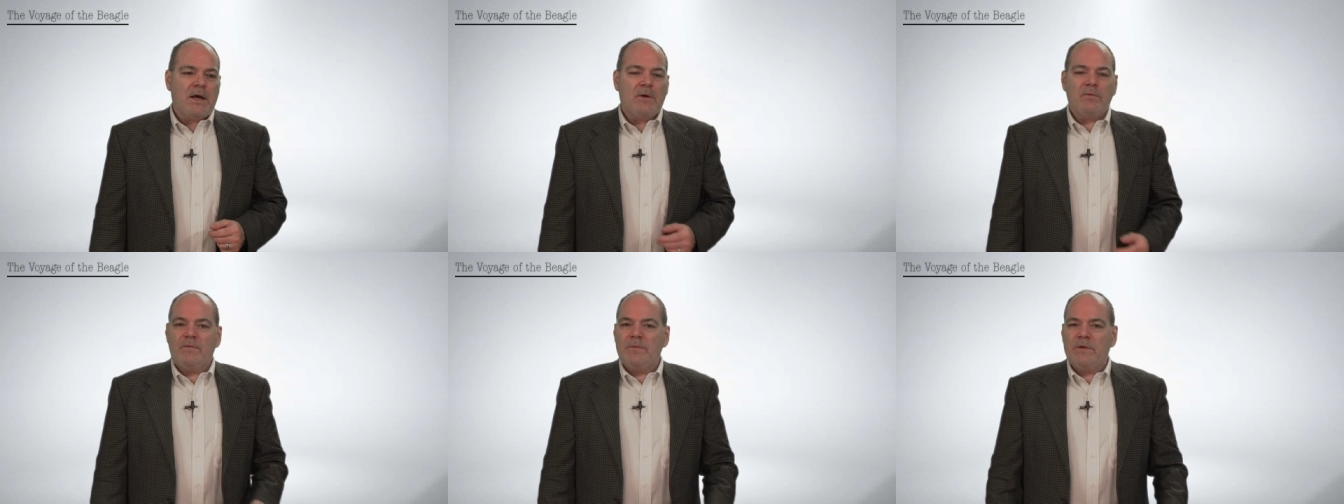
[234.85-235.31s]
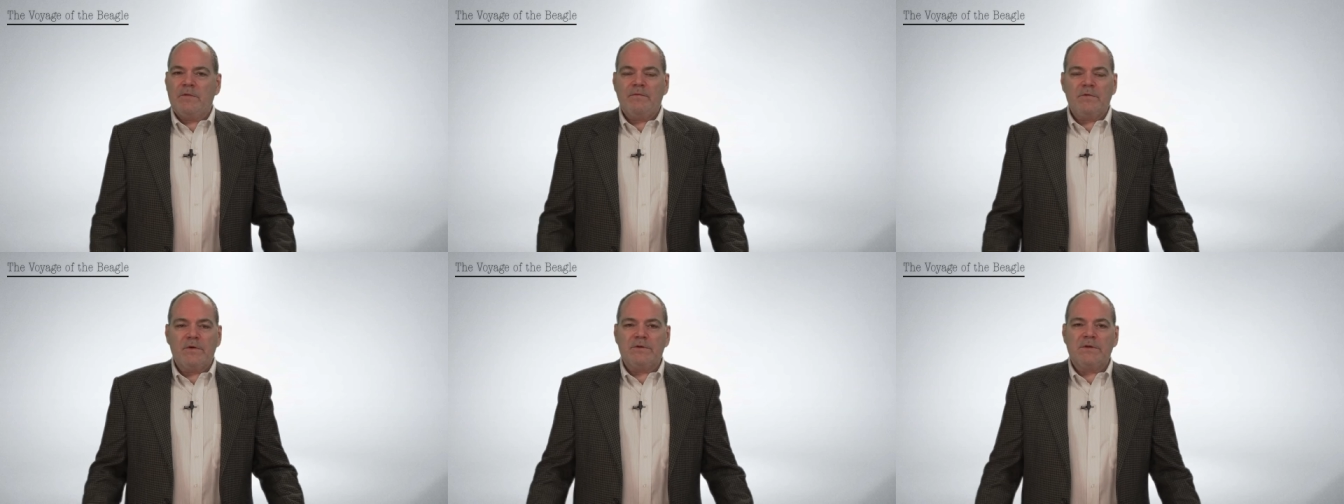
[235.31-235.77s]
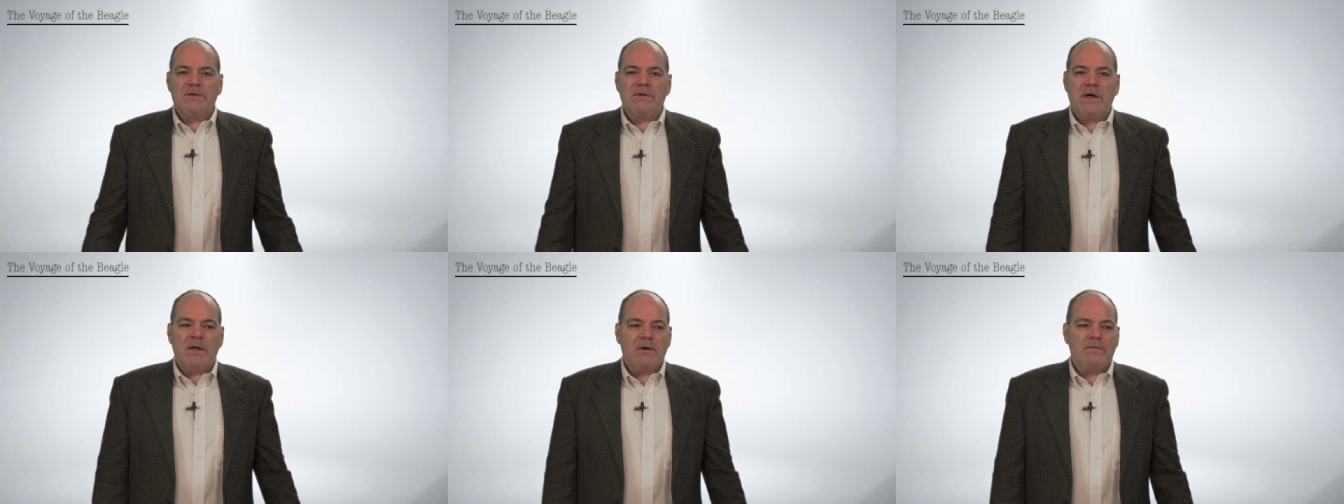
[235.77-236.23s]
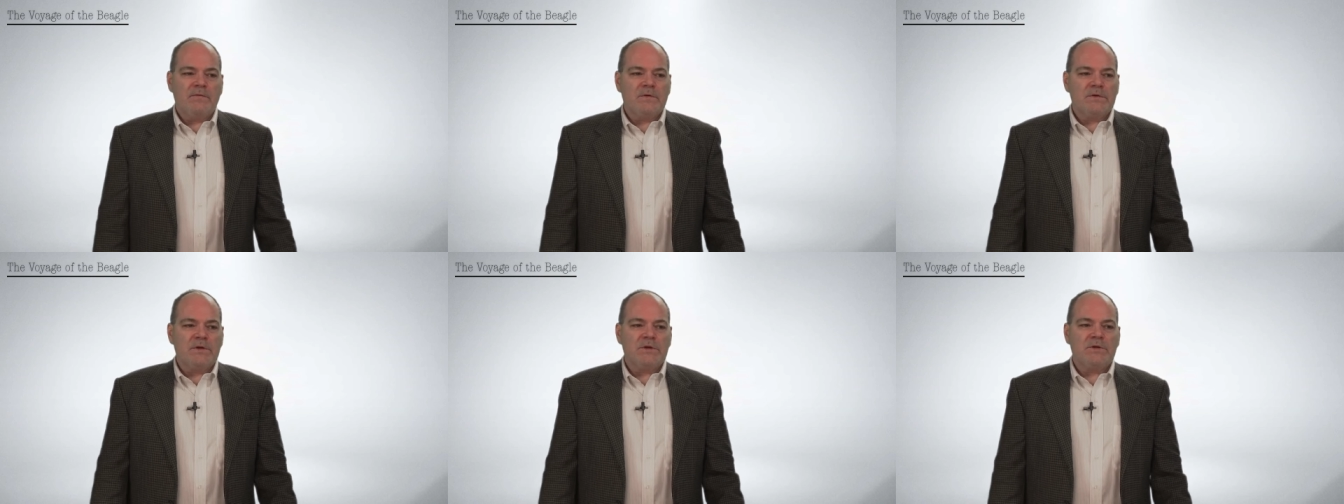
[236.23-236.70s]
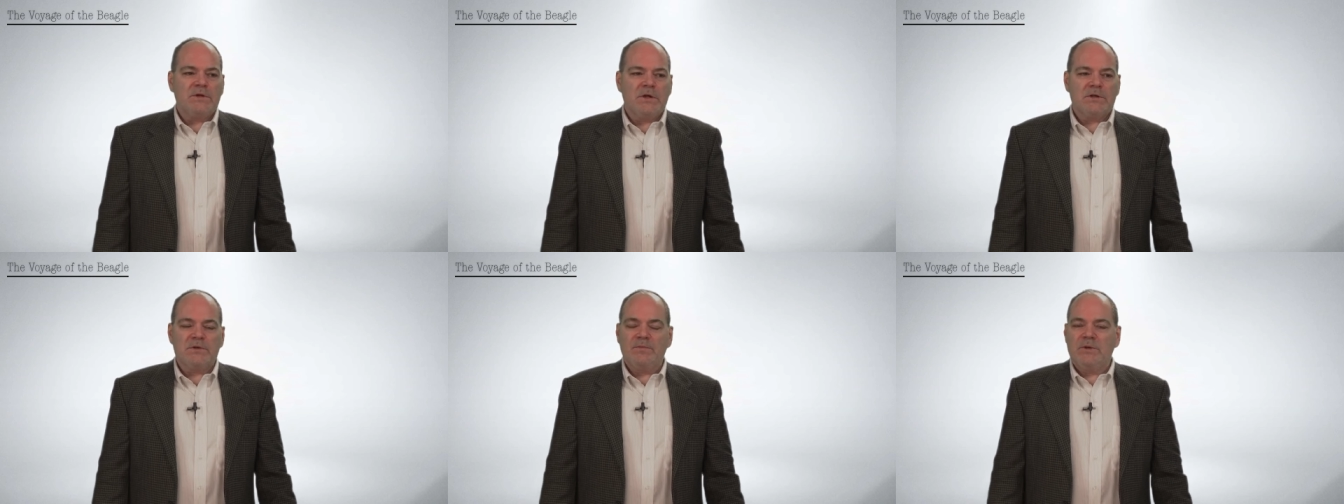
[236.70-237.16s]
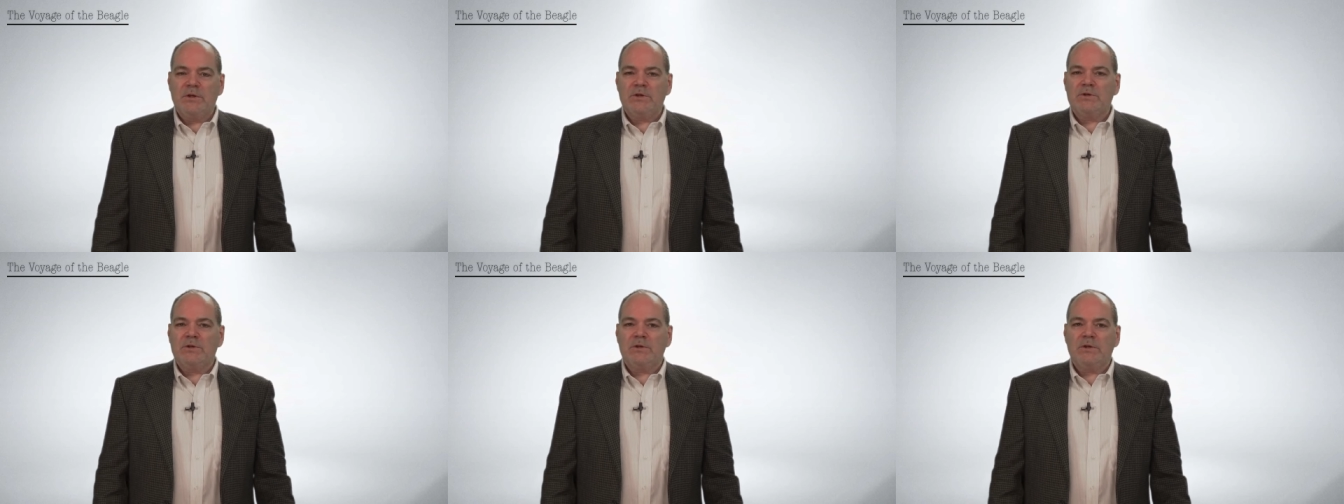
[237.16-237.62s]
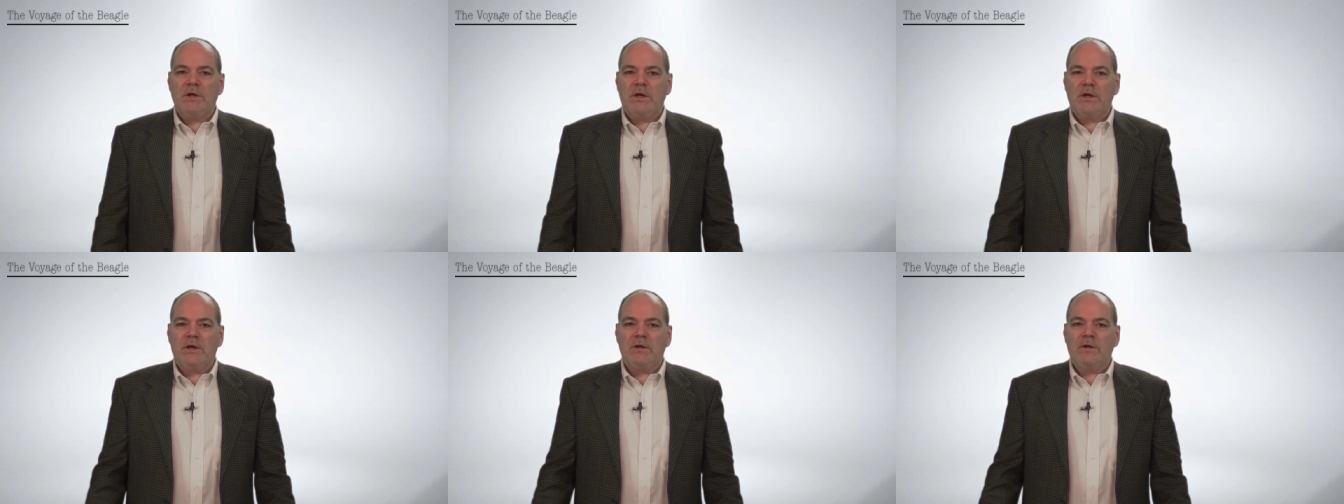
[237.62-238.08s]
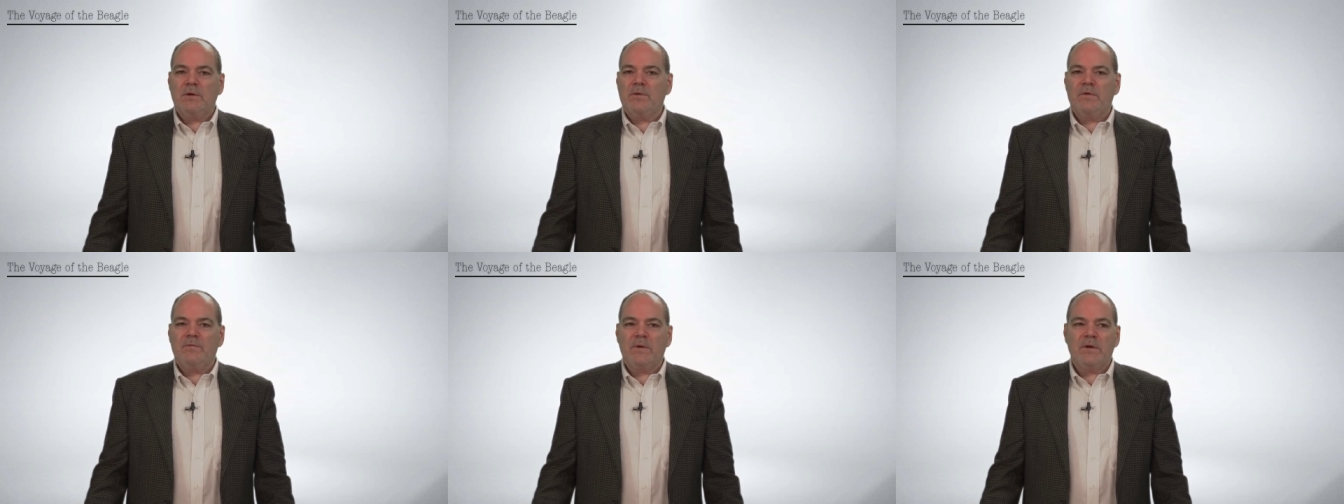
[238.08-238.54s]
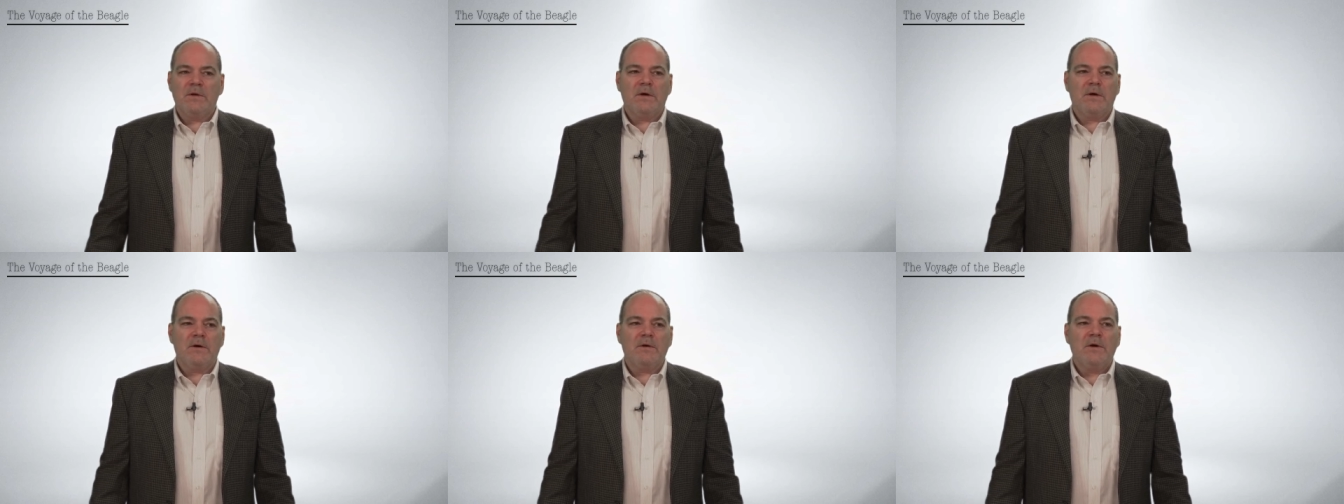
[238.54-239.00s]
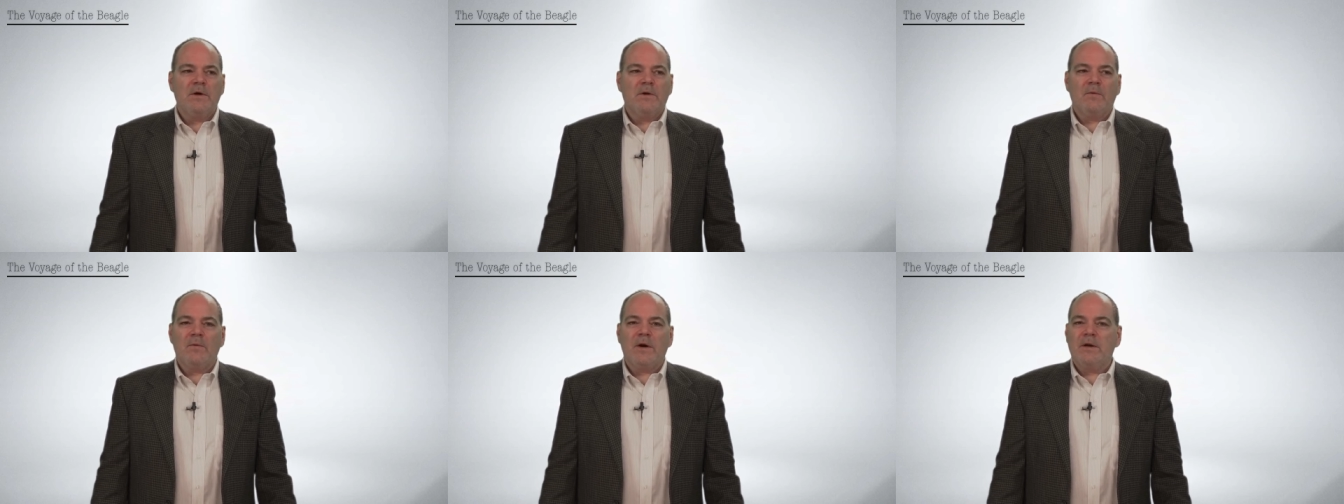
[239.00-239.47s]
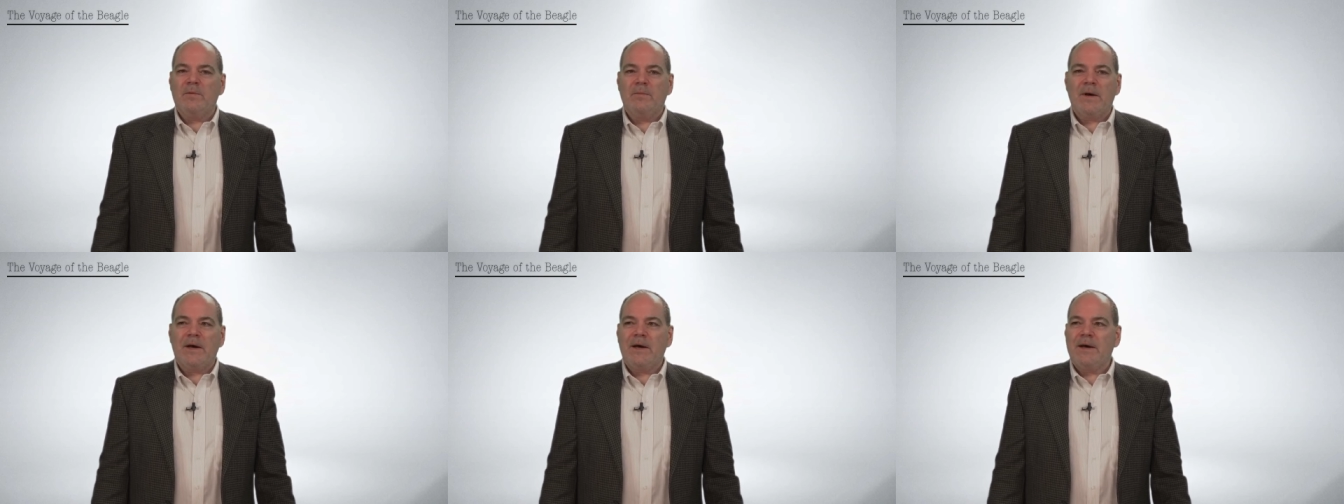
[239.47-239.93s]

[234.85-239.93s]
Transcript: I would have been the first to sign up for such an expedition, and it would have been uh, right up my